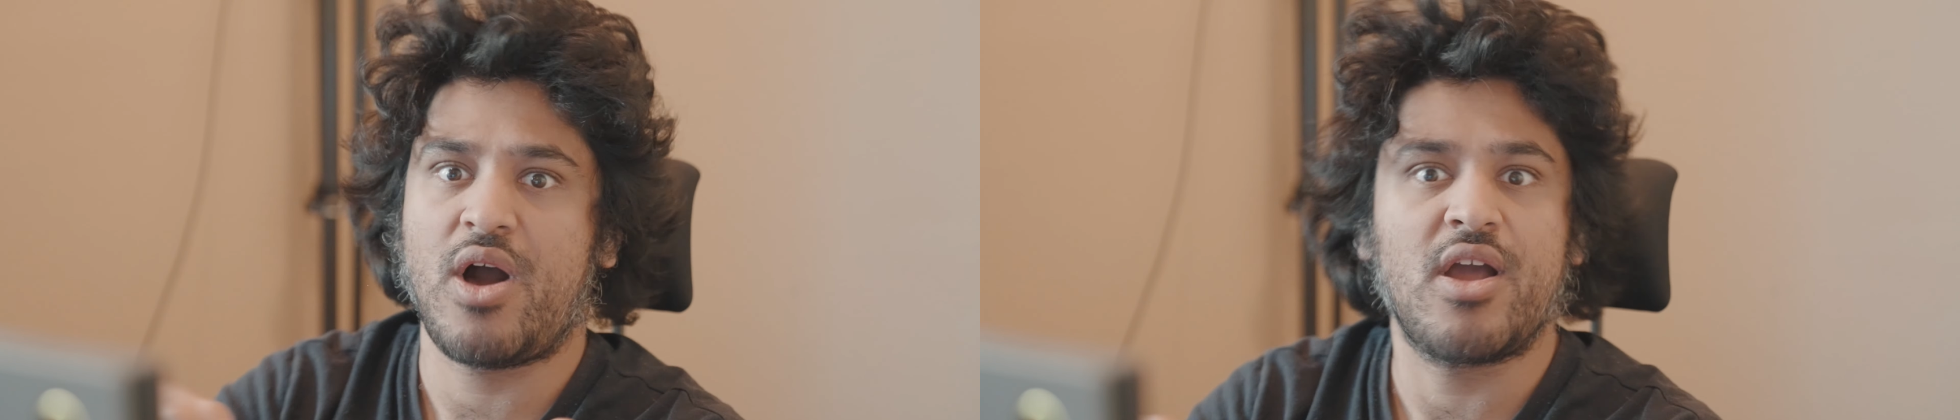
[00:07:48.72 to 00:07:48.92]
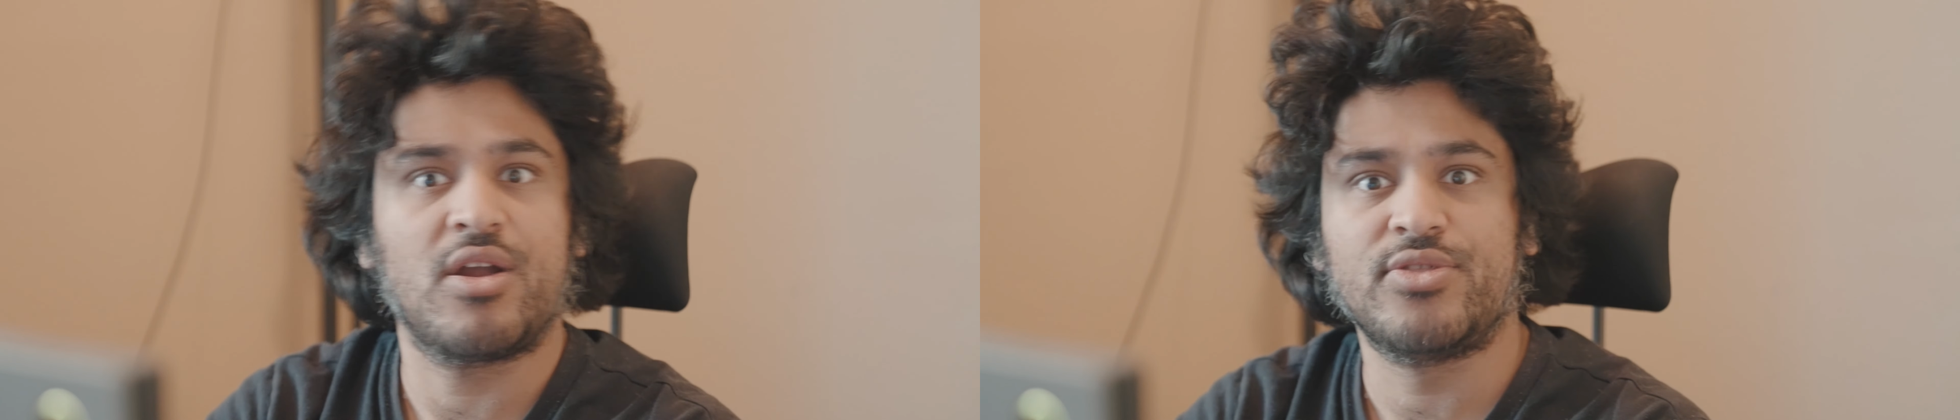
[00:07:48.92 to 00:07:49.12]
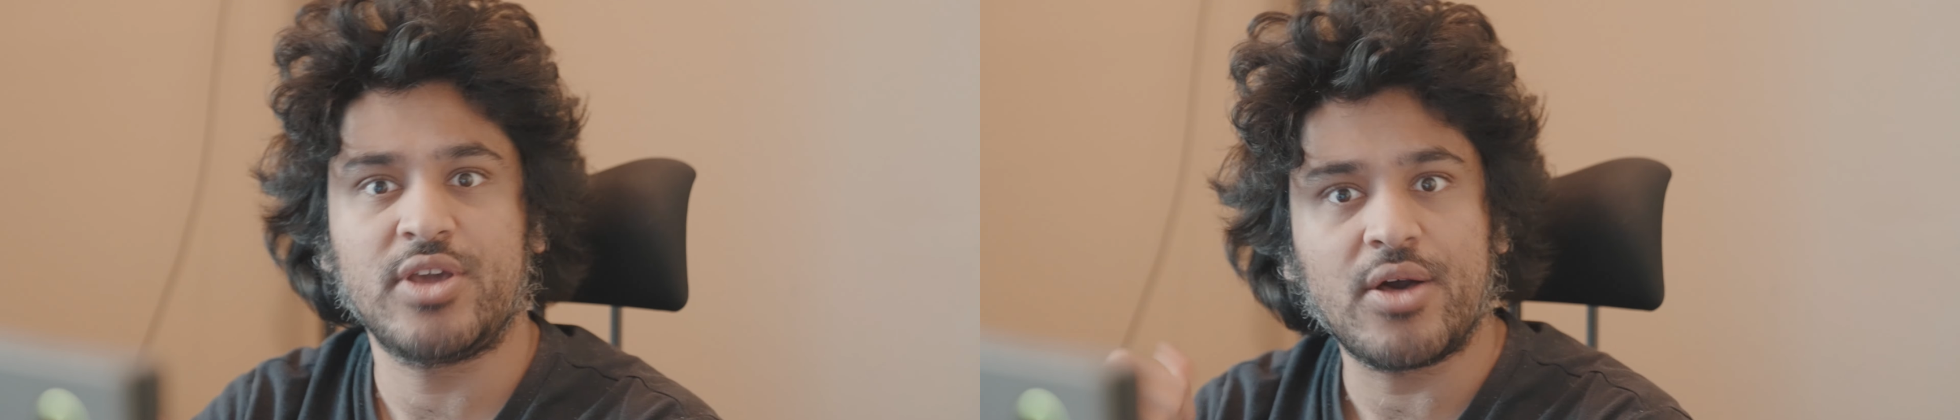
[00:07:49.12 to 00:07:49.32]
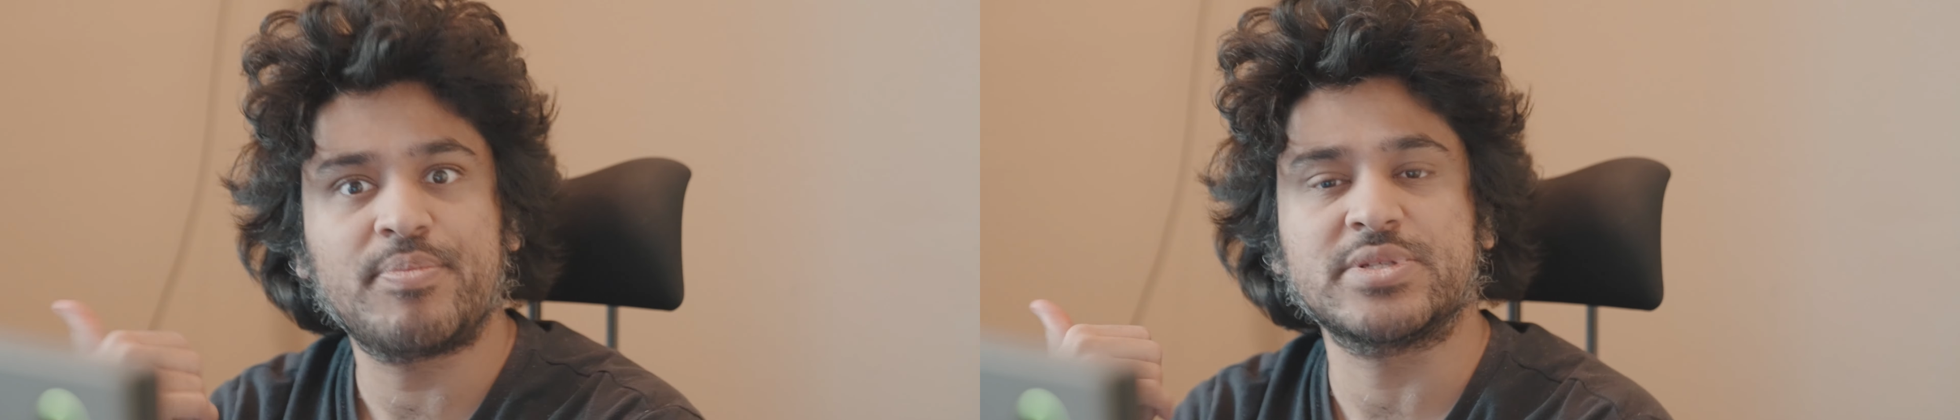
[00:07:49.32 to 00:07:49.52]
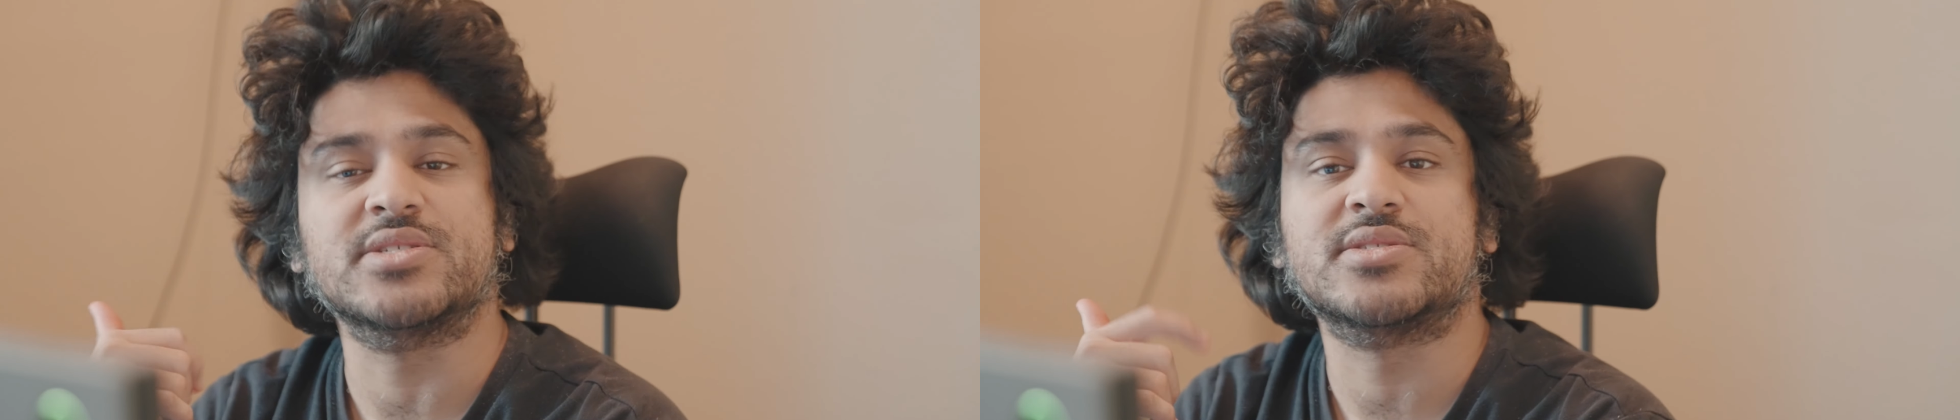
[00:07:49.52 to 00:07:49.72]
wire on the
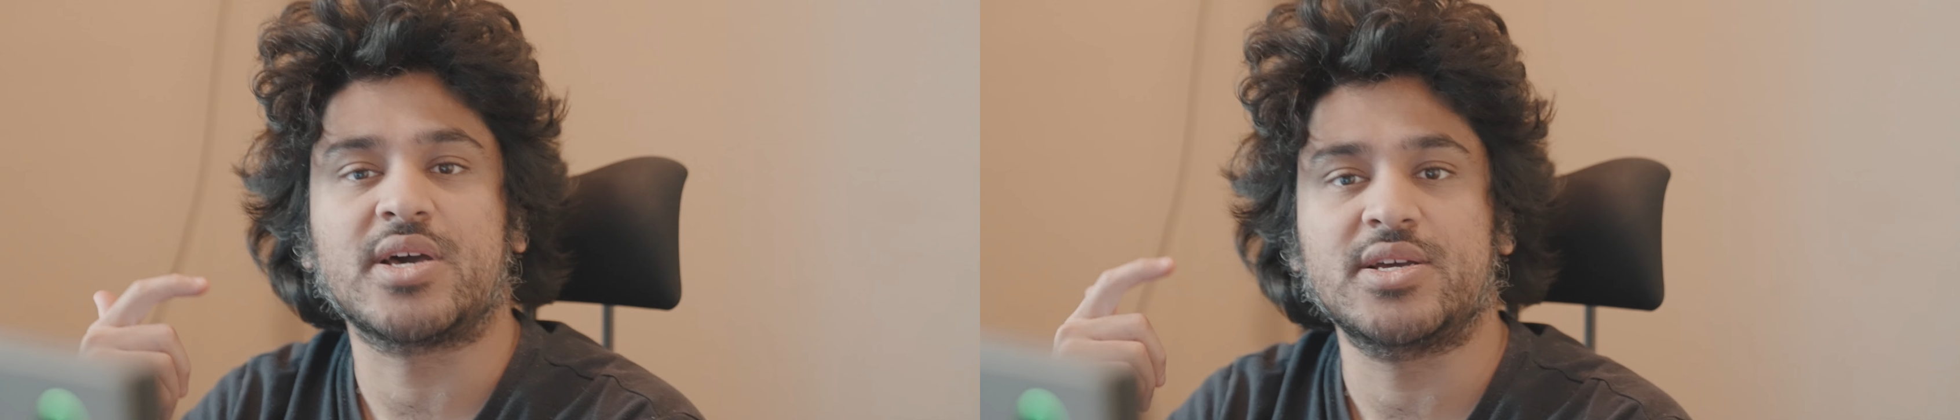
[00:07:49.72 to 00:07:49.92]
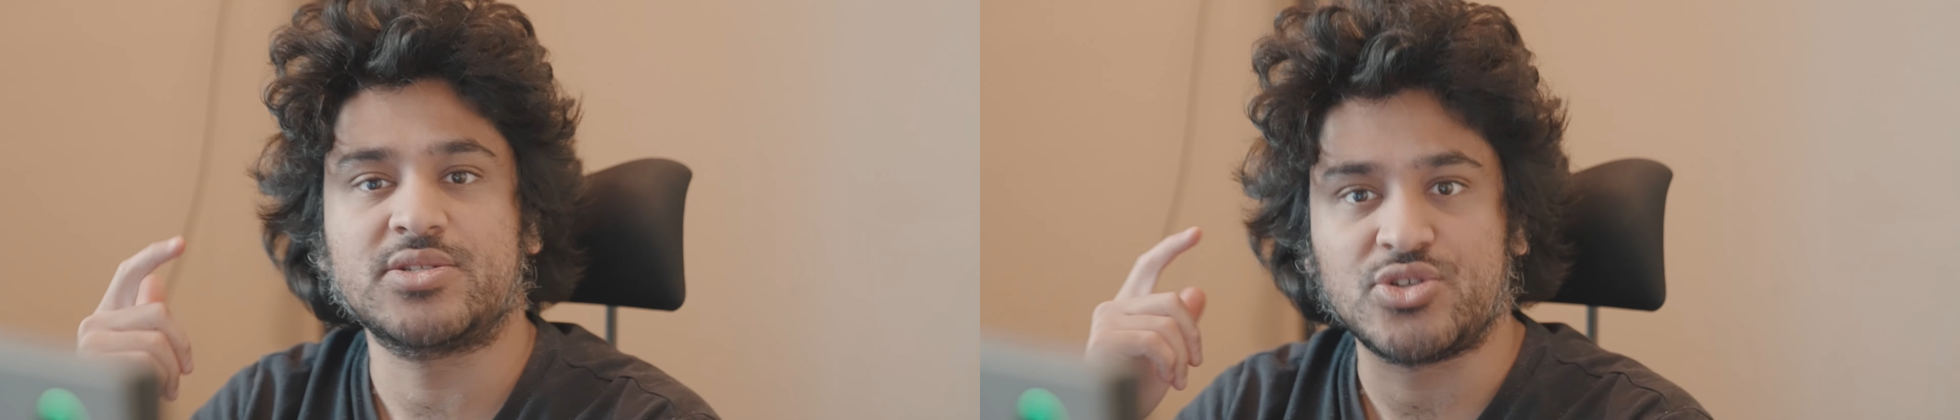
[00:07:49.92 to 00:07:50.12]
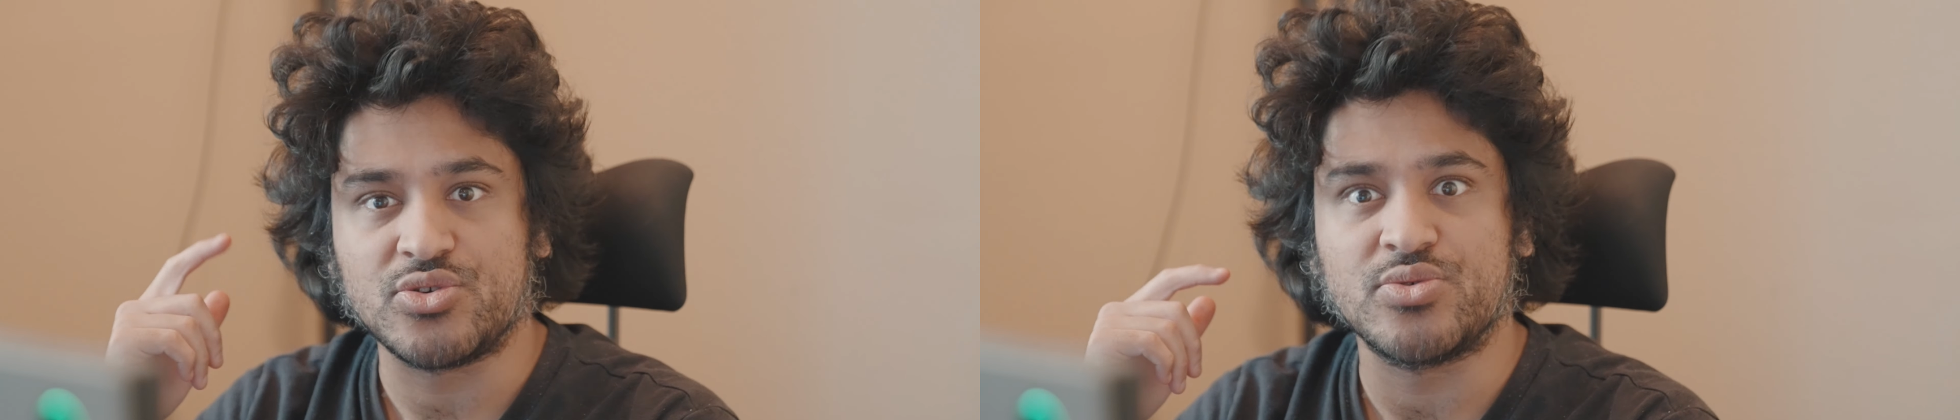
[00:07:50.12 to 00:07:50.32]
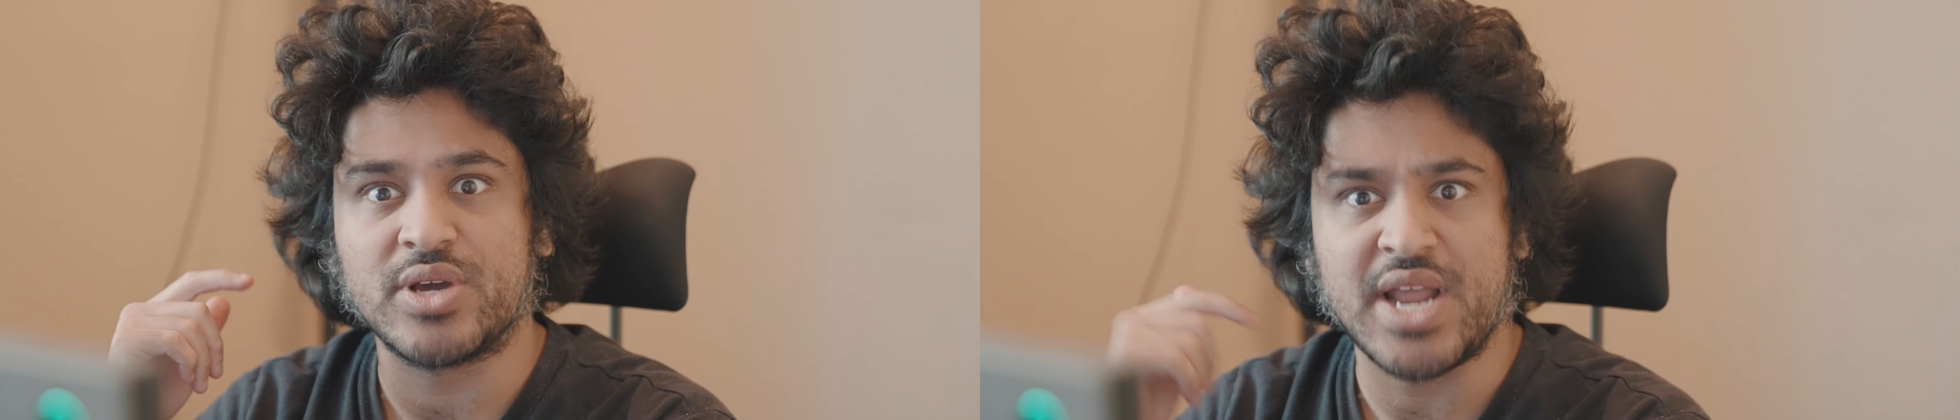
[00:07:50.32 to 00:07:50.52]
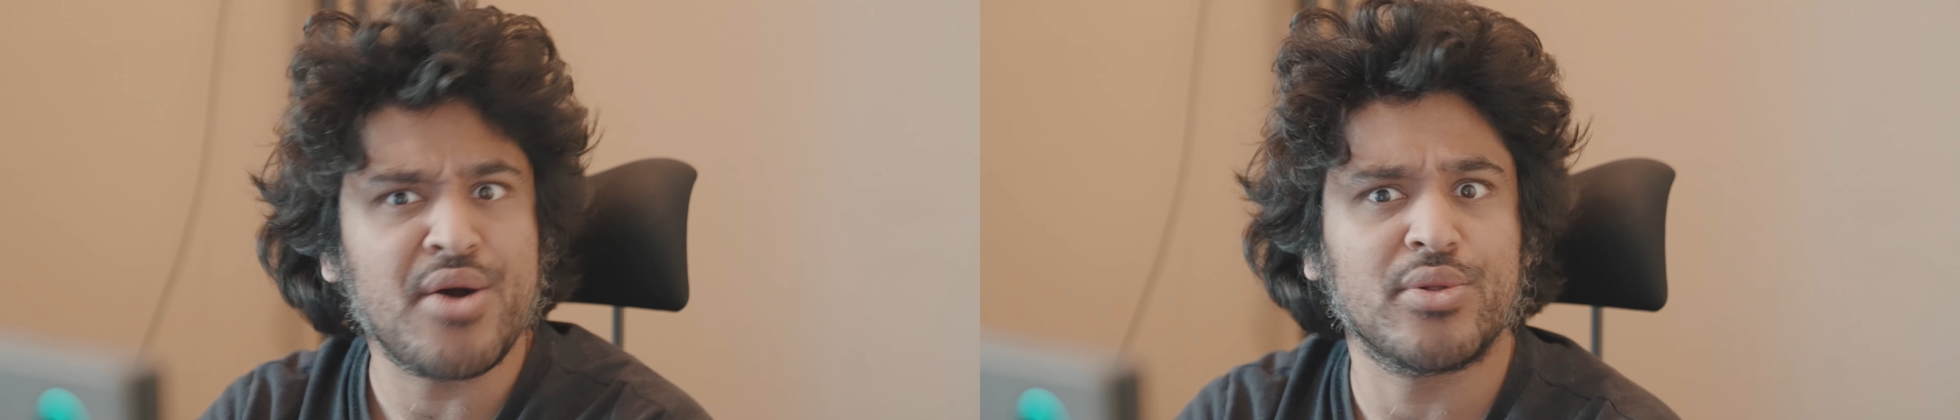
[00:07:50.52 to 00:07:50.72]
opposite side to
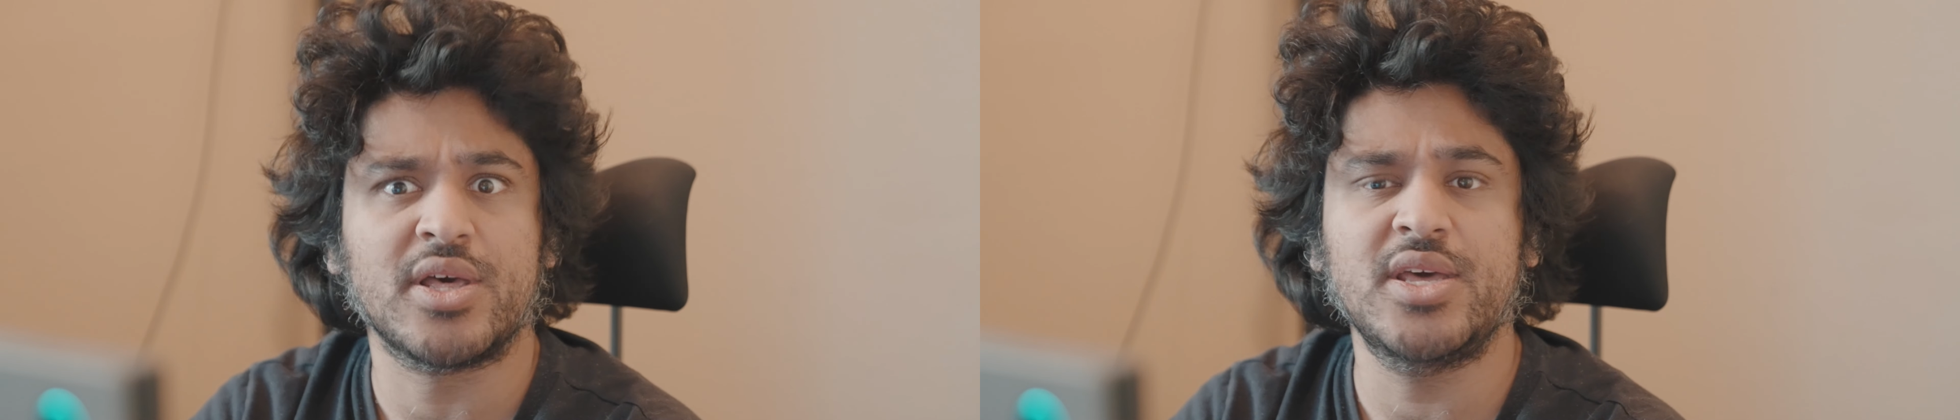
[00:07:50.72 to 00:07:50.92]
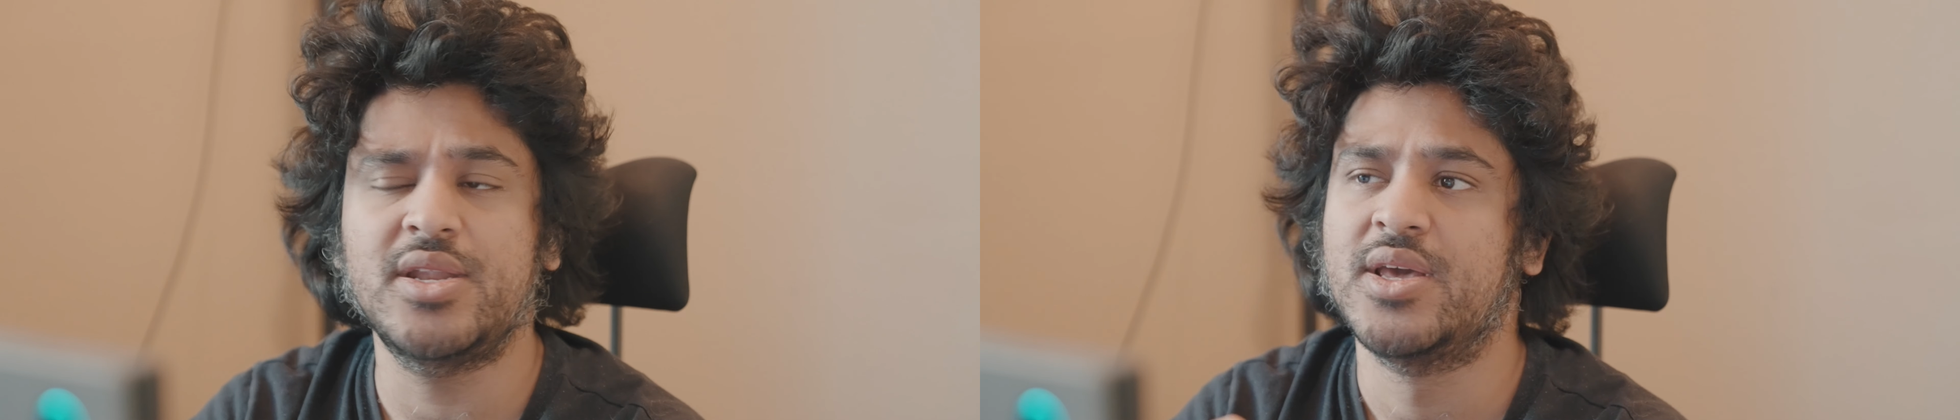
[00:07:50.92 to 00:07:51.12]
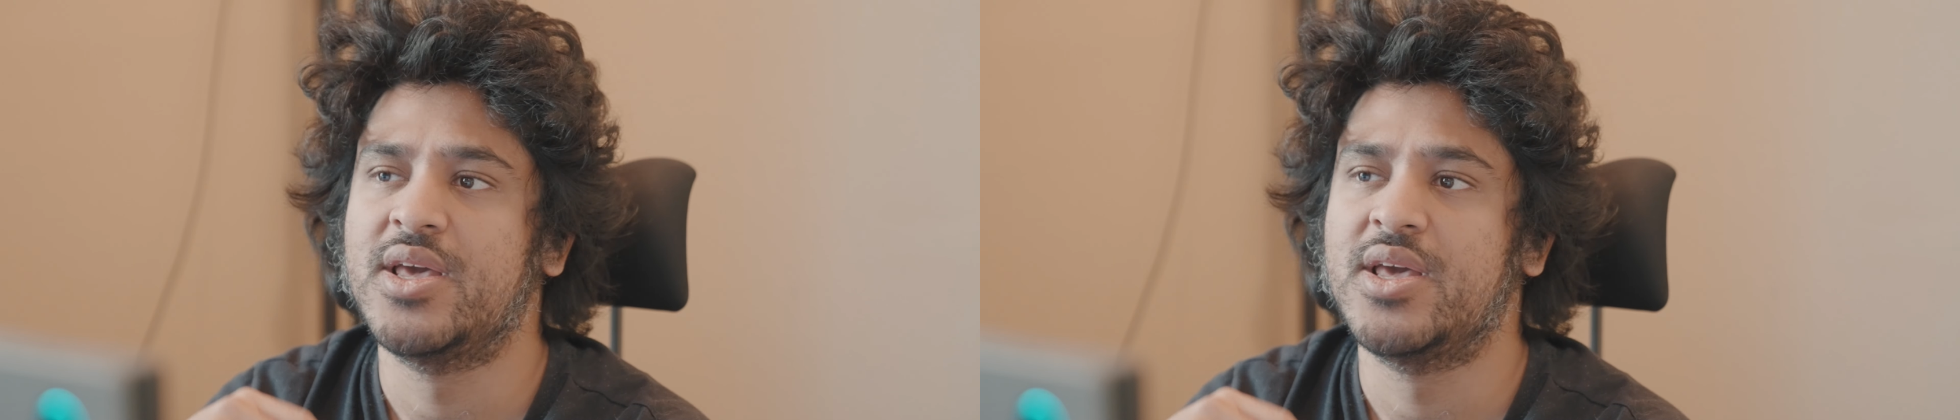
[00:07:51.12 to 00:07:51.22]
an outlet.